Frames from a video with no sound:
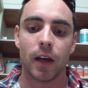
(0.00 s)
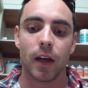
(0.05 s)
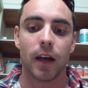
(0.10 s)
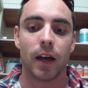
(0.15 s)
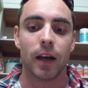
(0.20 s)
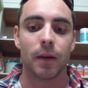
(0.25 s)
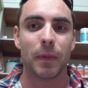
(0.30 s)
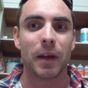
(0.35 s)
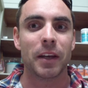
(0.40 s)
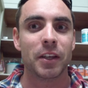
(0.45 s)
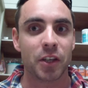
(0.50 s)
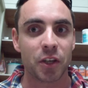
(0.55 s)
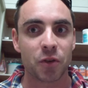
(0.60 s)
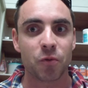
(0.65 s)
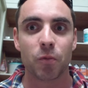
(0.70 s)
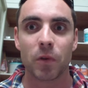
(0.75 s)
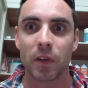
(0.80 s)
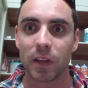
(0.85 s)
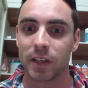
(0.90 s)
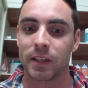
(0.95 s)
and
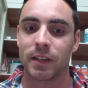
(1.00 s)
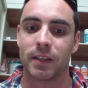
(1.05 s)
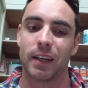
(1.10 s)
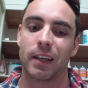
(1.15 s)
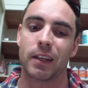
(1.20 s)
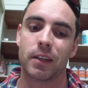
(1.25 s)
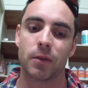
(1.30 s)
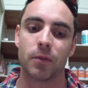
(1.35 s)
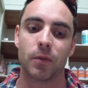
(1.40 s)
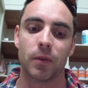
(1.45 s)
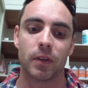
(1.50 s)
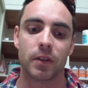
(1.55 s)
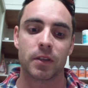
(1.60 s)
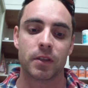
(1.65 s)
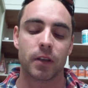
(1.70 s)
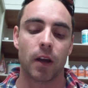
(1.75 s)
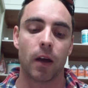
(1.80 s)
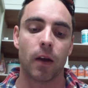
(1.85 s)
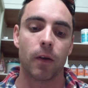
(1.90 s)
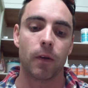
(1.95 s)
just really stick to it.
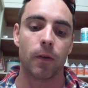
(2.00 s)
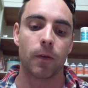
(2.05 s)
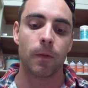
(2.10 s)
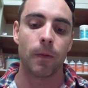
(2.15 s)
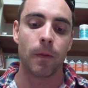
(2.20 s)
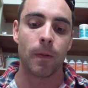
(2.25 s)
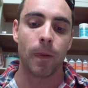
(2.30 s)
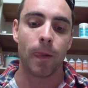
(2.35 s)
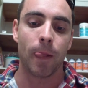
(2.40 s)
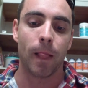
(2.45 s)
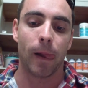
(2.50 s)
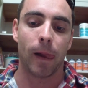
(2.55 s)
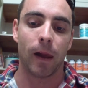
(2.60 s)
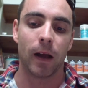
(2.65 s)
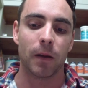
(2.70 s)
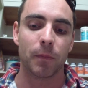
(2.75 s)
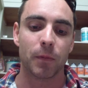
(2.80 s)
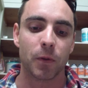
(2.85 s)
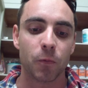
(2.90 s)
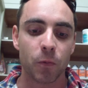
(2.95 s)
So
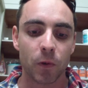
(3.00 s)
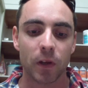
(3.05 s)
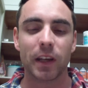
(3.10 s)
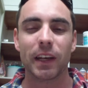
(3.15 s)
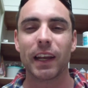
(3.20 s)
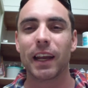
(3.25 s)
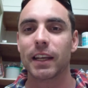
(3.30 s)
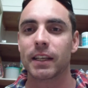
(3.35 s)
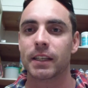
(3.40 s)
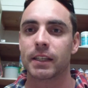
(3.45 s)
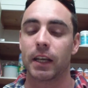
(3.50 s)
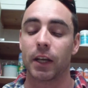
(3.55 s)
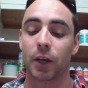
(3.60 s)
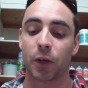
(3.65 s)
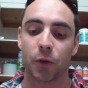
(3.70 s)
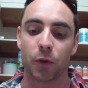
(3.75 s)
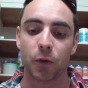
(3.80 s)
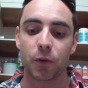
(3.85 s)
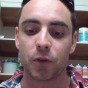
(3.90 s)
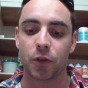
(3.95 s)
you really need to
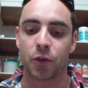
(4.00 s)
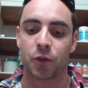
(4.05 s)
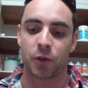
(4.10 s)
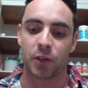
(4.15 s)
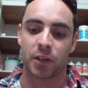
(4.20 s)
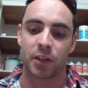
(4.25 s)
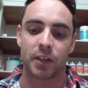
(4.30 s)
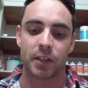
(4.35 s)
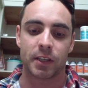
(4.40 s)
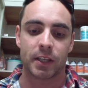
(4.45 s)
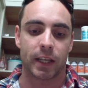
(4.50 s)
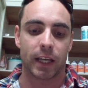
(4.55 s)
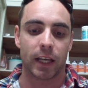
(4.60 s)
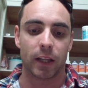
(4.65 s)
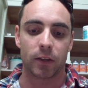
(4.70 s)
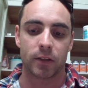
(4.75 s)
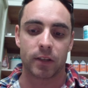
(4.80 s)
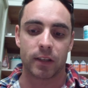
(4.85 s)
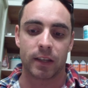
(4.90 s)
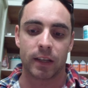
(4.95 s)
see a good nutritionist to get
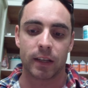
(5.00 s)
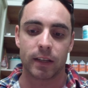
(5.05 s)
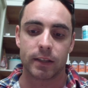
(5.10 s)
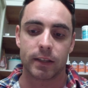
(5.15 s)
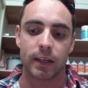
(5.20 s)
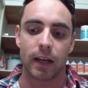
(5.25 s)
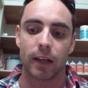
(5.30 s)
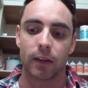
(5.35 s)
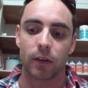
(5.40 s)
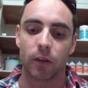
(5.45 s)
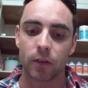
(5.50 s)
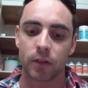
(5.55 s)
lots of things done.